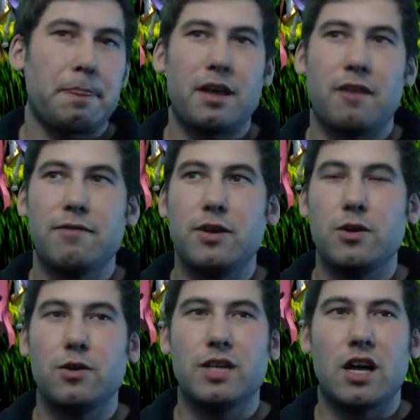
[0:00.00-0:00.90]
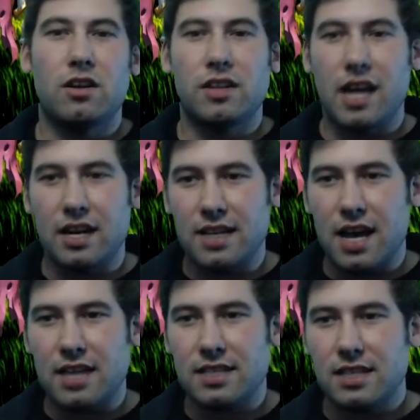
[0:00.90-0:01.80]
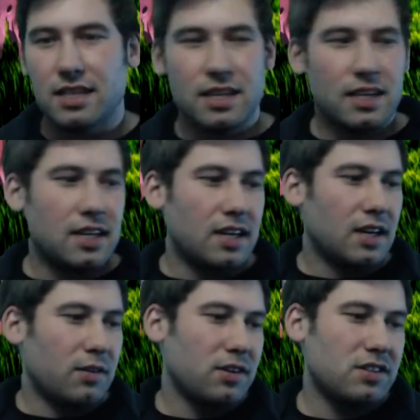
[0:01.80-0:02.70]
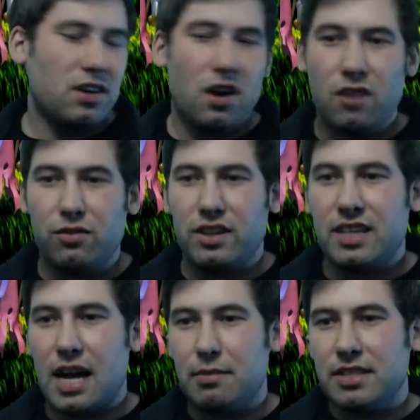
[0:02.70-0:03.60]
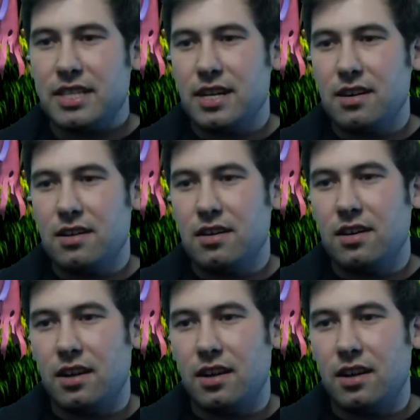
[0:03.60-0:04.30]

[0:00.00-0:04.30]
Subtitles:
a few Townhall 9 attacks. We're going to start off with Thomas here,